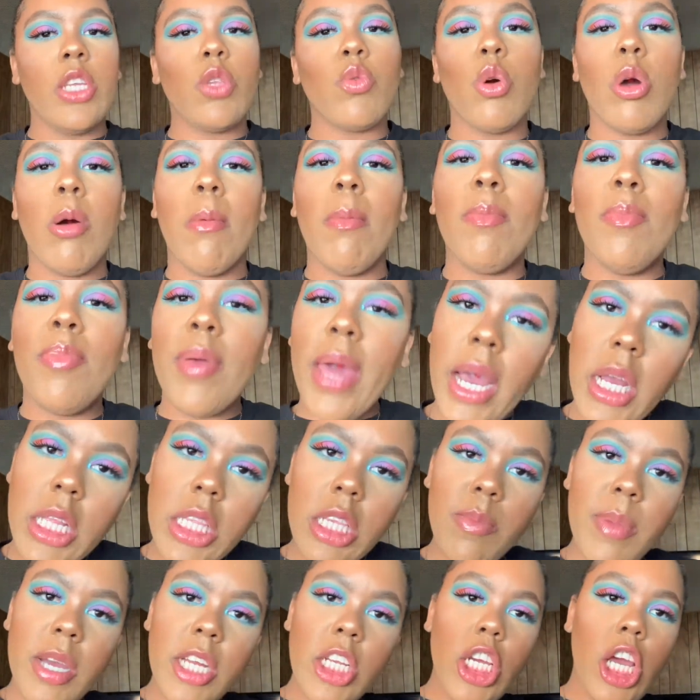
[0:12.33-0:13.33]
welcome back to
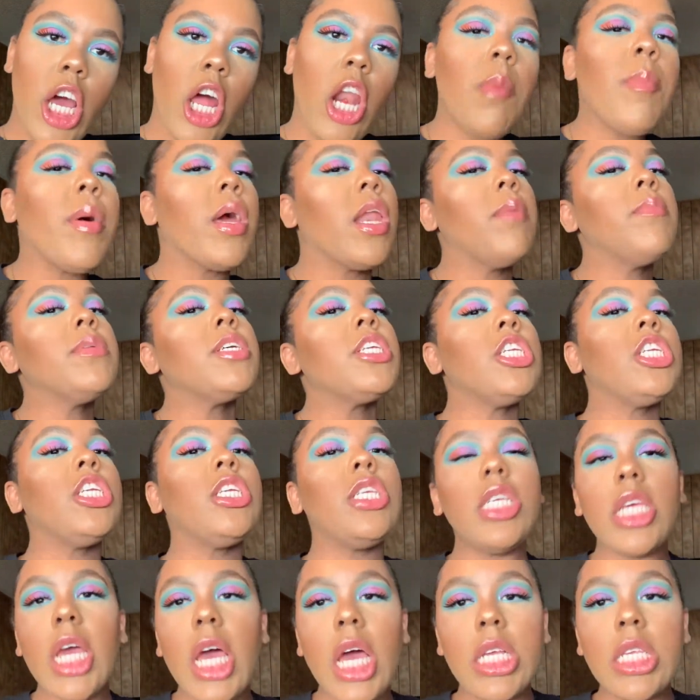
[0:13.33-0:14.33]
my channel. My name is
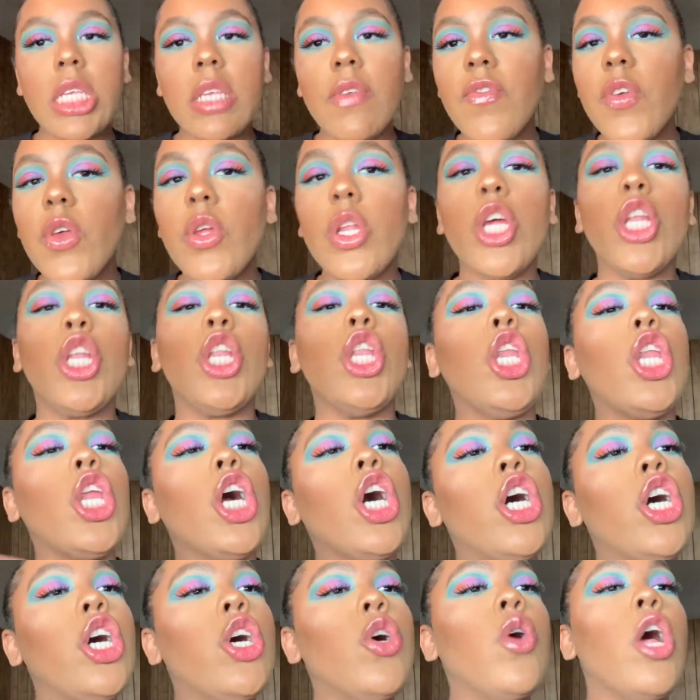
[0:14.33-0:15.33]
Jess. If you didn't
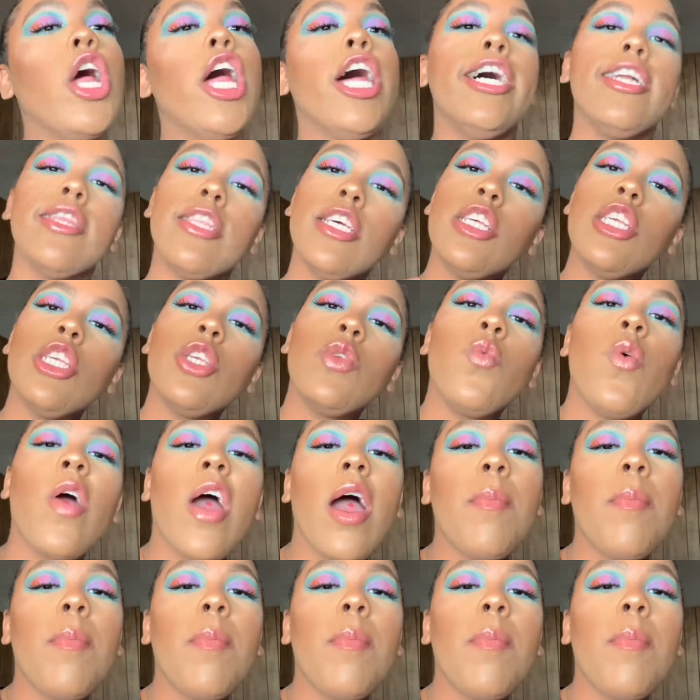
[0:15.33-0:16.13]
know, this is where I